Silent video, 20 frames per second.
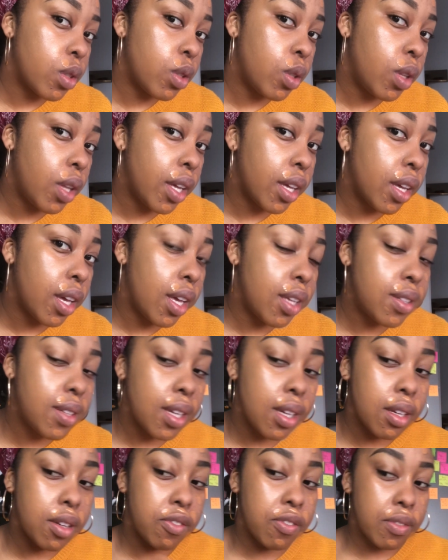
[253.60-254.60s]
So like it's
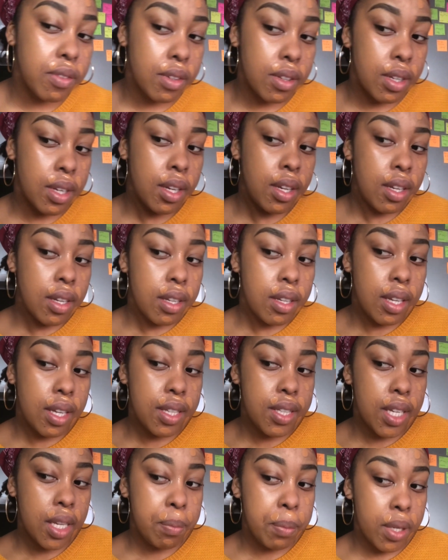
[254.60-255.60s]

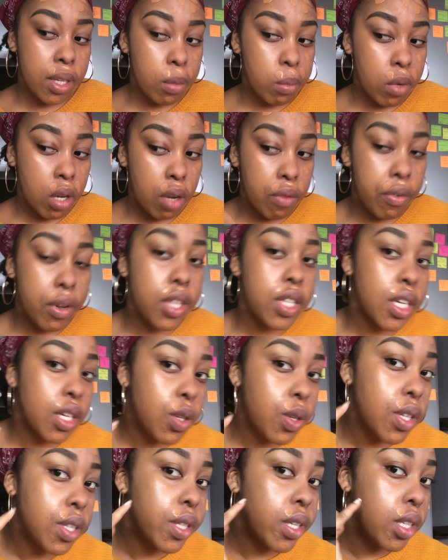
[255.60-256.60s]
had medium coverage, like
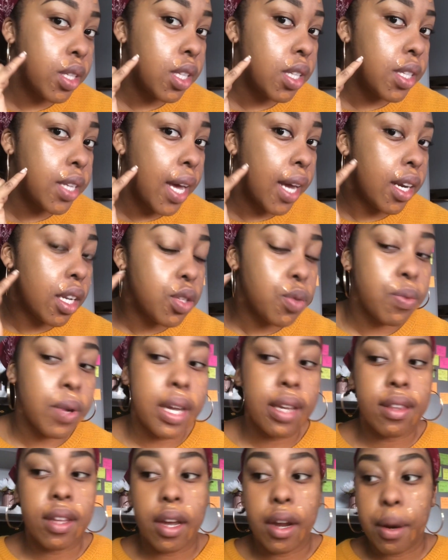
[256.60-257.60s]
you can still see the darkness
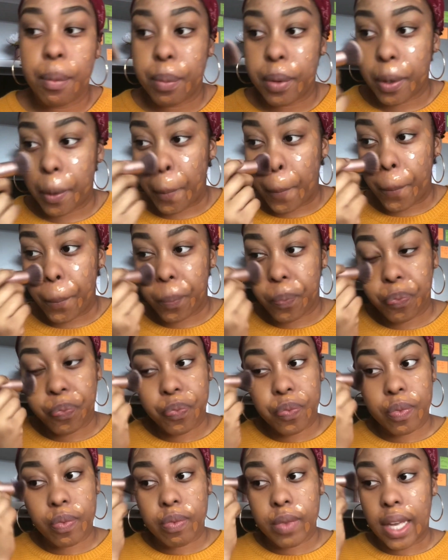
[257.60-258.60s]
right there, but
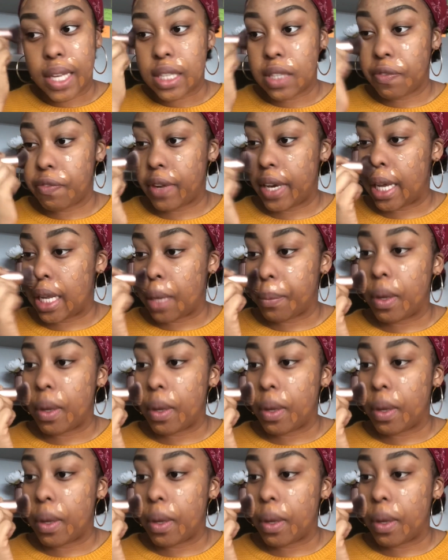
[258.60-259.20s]
that's fine.